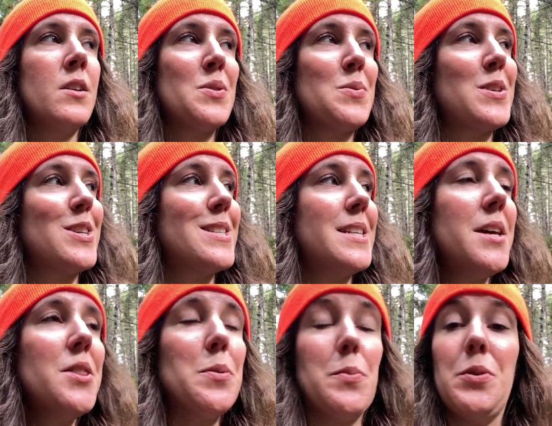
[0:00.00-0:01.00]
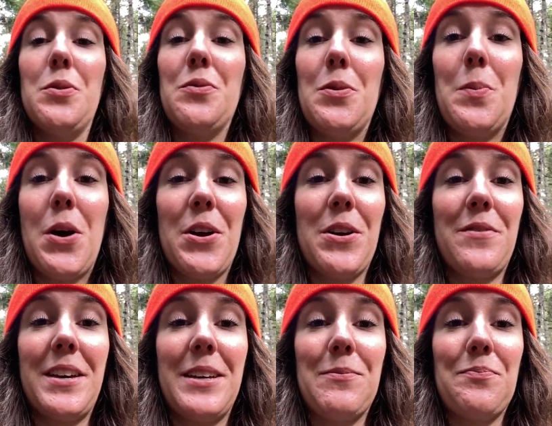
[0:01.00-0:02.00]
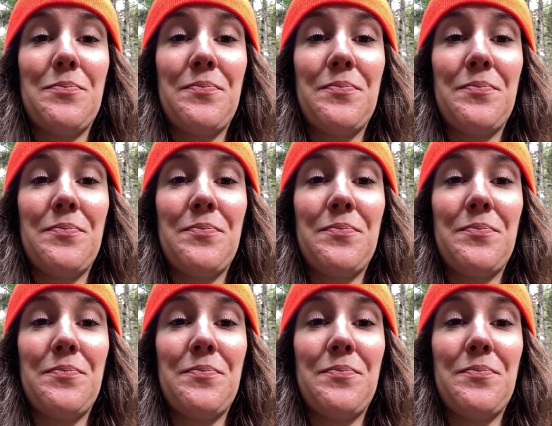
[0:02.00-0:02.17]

Which is another beautiful part of it.